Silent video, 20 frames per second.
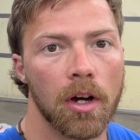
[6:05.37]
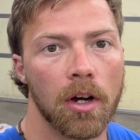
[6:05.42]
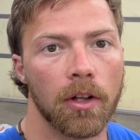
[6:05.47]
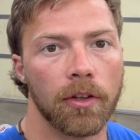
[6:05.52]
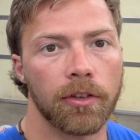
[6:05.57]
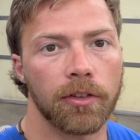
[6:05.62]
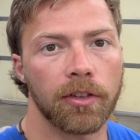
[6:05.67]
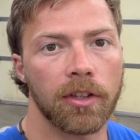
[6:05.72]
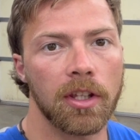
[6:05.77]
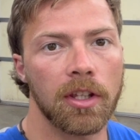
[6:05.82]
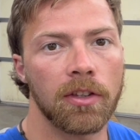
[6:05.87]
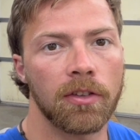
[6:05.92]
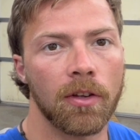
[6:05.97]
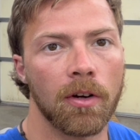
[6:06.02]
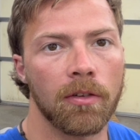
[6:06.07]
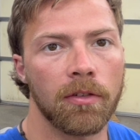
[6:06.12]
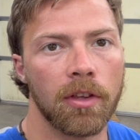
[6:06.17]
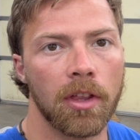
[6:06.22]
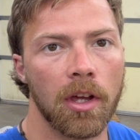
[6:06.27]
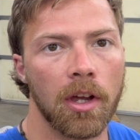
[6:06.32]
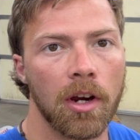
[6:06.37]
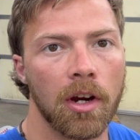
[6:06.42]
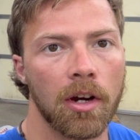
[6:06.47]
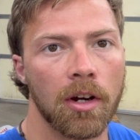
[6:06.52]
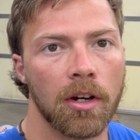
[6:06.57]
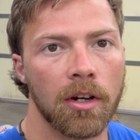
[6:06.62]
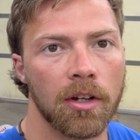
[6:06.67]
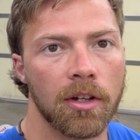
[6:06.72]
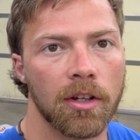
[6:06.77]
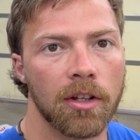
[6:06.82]
All the skis over
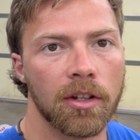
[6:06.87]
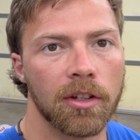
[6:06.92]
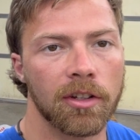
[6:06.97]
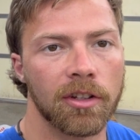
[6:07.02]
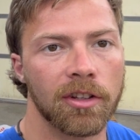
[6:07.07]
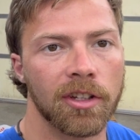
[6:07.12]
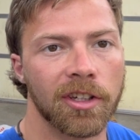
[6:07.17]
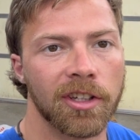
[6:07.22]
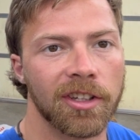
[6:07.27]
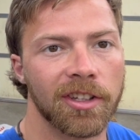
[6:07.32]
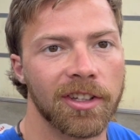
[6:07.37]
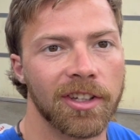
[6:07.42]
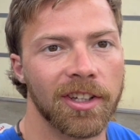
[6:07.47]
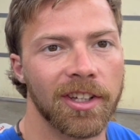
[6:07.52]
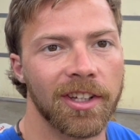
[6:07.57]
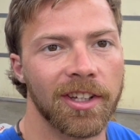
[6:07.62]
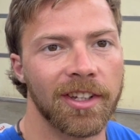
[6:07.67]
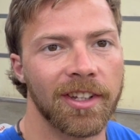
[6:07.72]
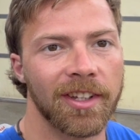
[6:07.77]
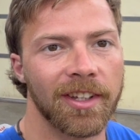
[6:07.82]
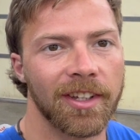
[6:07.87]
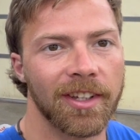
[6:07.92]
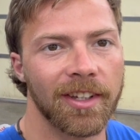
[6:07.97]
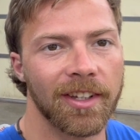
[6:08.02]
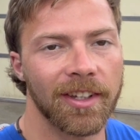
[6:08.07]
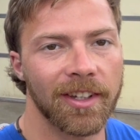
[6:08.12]
there, looking good.